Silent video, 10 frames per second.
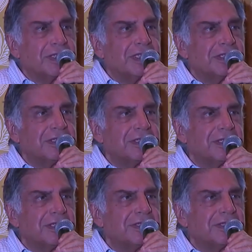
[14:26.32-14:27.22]
a culture
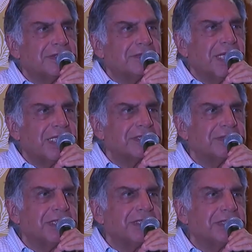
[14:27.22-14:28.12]
that's
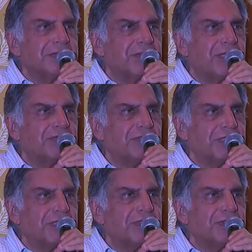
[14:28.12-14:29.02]
maximizing
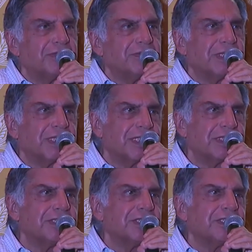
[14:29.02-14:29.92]
profit alone, but a
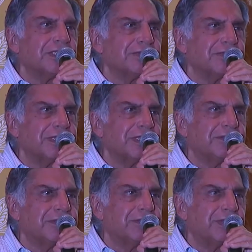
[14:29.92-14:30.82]
culture that we
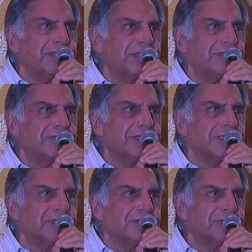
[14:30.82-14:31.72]
can be proud of in
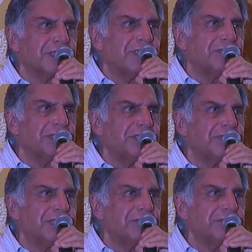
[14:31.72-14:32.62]
terms of how we
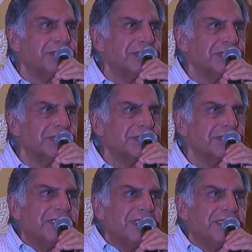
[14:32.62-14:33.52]
do our business.
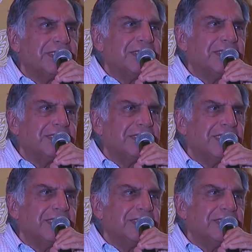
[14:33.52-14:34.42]
Let
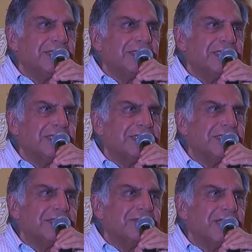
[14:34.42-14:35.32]
the
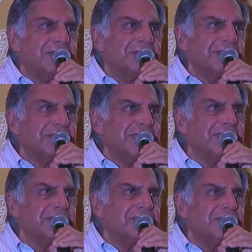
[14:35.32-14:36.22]
environment
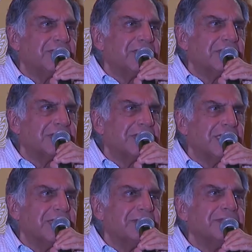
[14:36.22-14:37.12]
test you all the
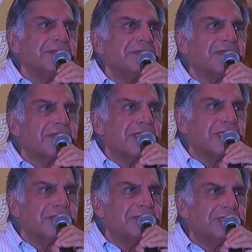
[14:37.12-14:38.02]
time,
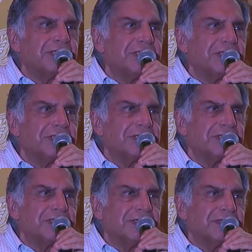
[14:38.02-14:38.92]
which is
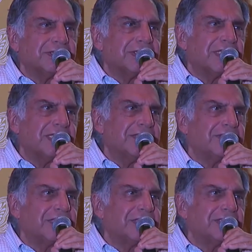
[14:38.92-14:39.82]
the kind
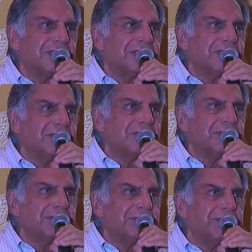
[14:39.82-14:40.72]
of culture that you
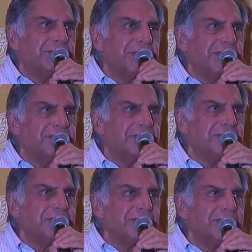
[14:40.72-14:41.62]
should be prepared
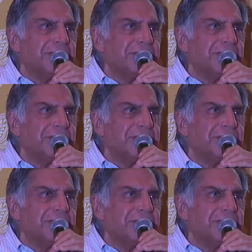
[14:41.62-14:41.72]
for.